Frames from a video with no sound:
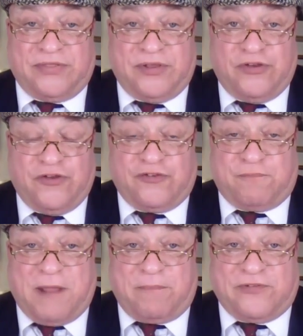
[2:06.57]
the
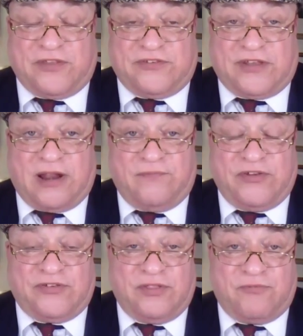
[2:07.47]
newspapers, the
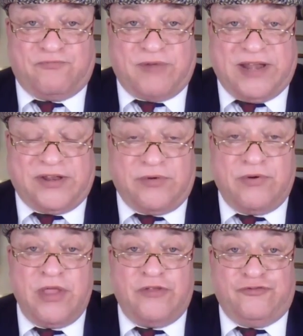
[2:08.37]
television, the radio,